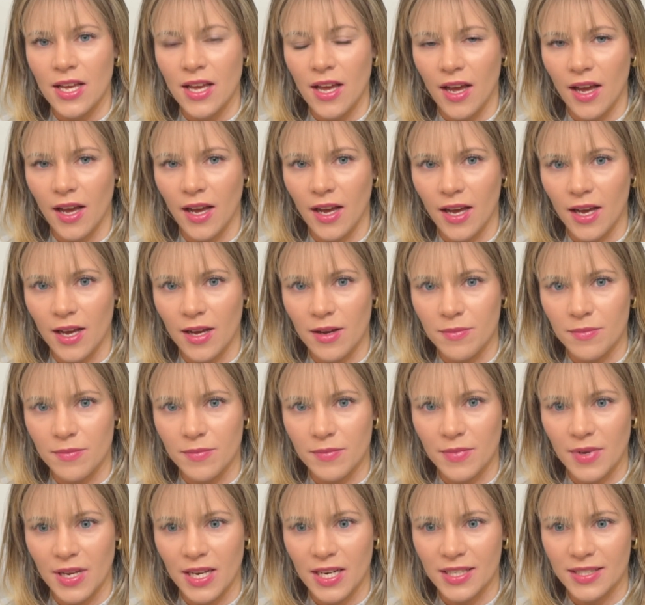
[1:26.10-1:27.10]

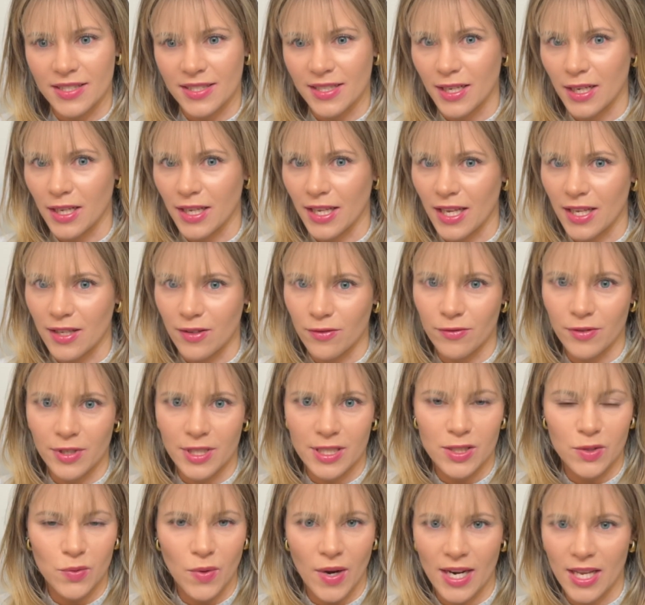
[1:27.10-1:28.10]
And it's going to get really
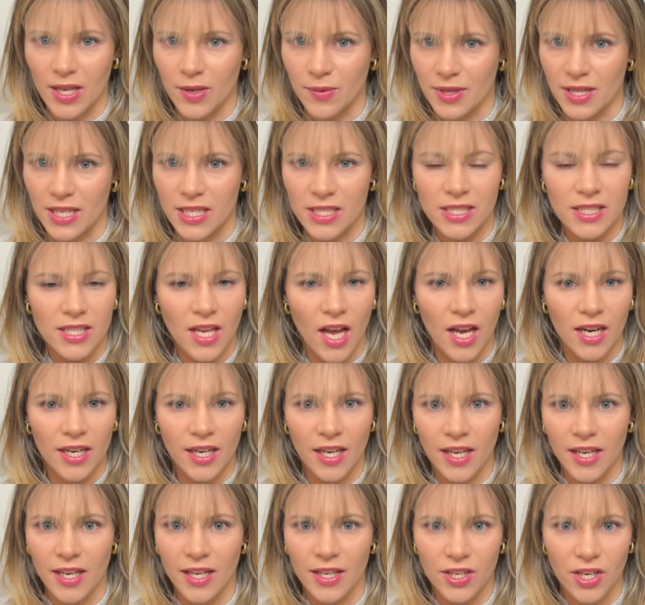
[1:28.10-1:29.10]
sweaty with the
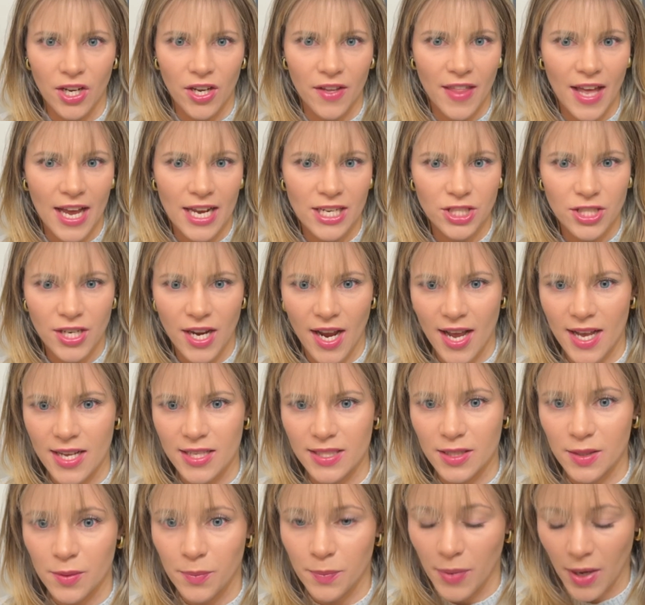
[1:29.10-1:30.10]
sauna and all that
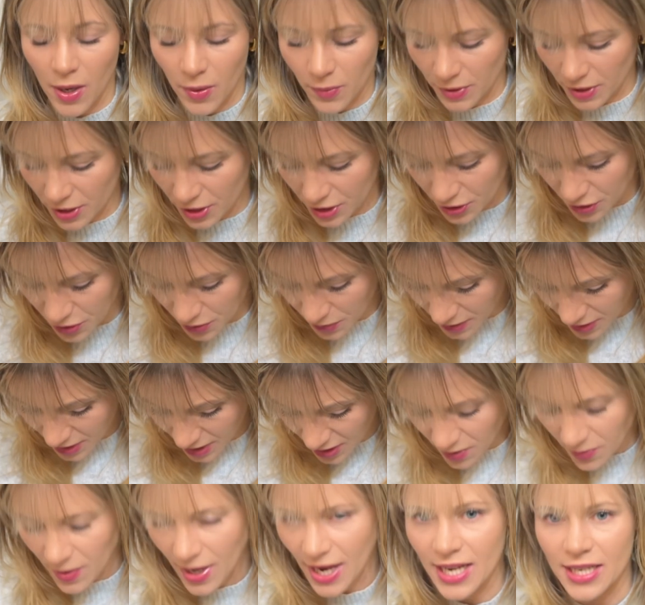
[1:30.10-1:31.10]
jazz. But we're going to do it
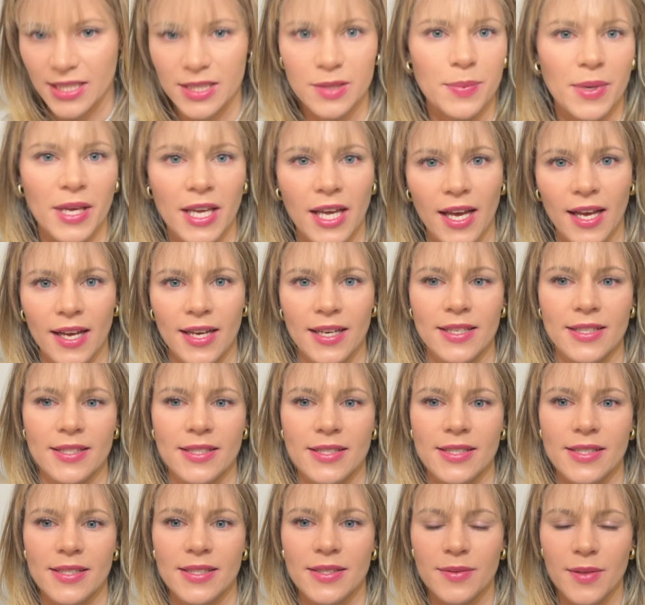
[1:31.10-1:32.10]
anyways because
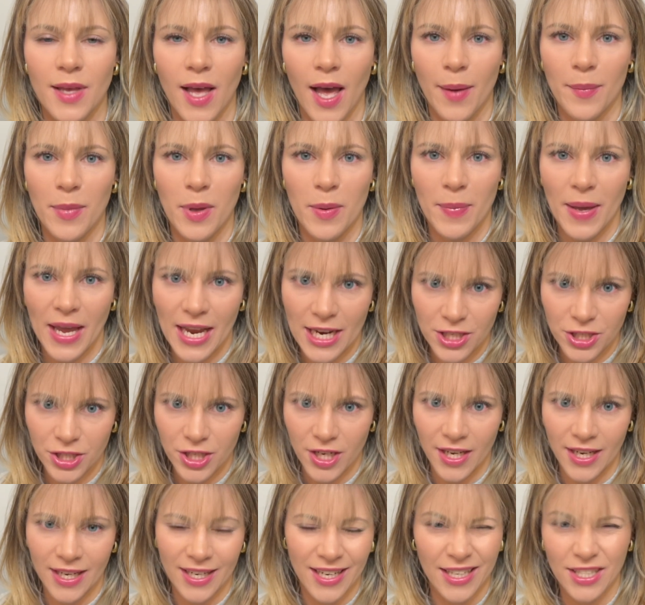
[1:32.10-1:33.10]
I'm
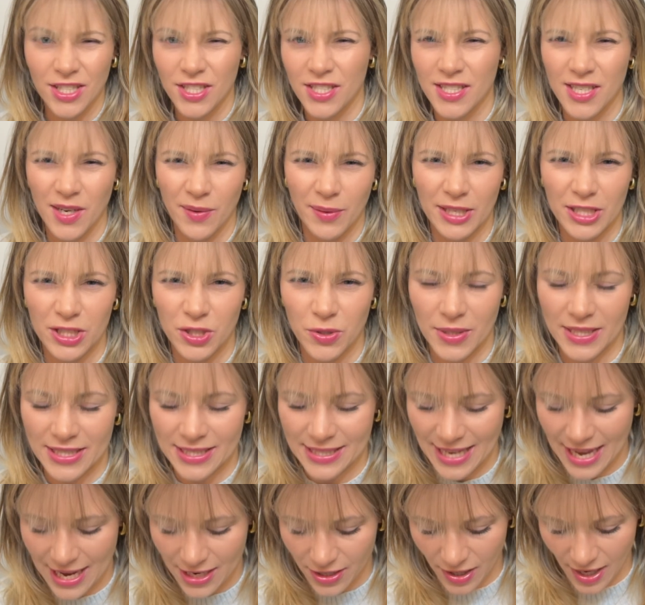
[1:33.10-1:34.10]
impatient and I just didn't want to do it
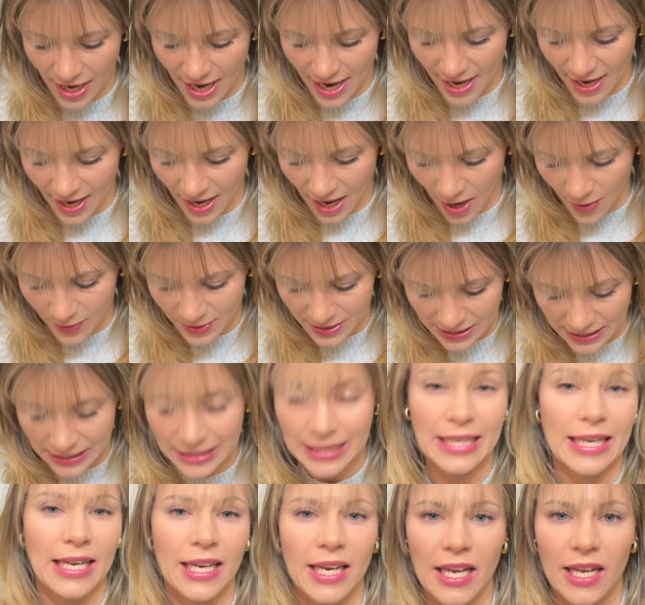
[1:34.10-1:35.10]
Saturday. I was
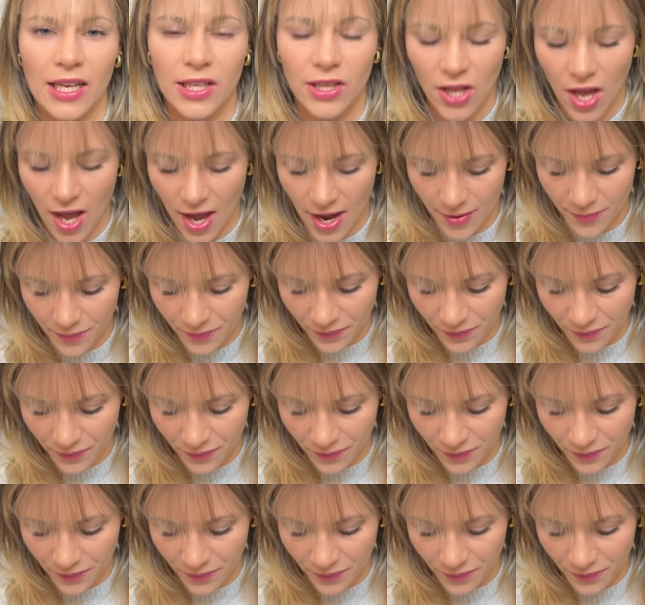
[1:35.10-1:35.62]
cleaning a lot.